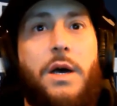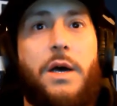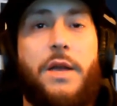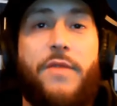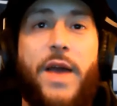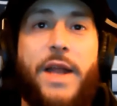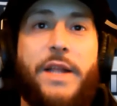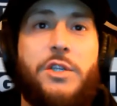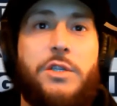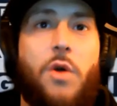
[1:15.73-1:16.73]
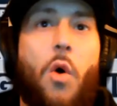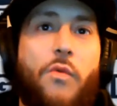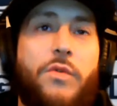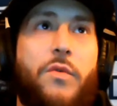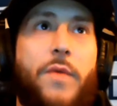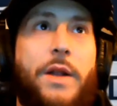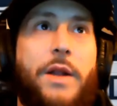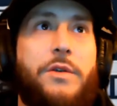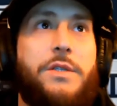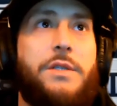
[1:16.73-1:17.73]
advantage over the
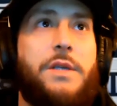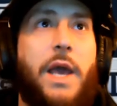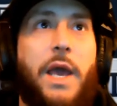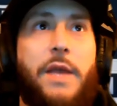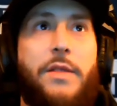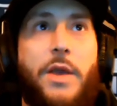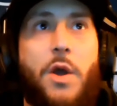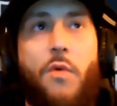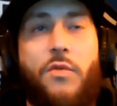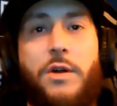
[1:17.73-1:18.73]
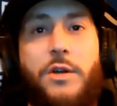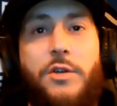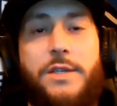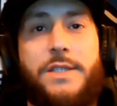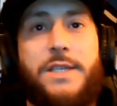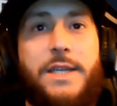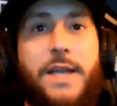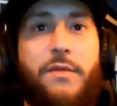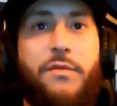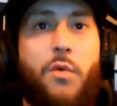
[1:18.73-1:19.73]
Raiders, and the over-under is sitting
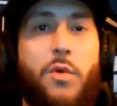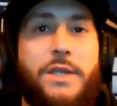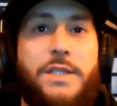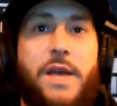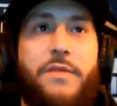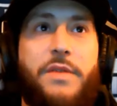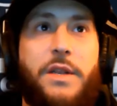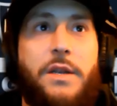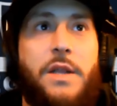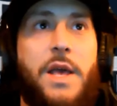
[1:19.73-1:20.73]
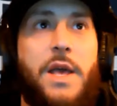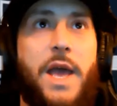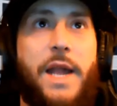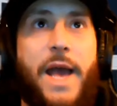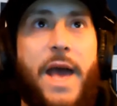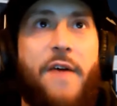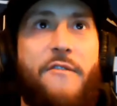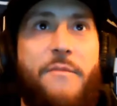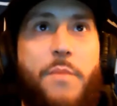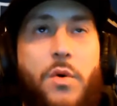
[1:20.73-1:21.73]
at 47.5
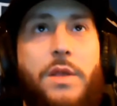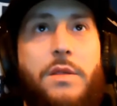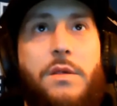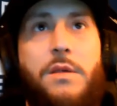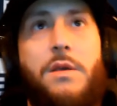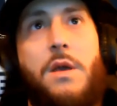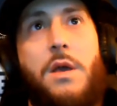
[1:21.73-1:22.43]
points,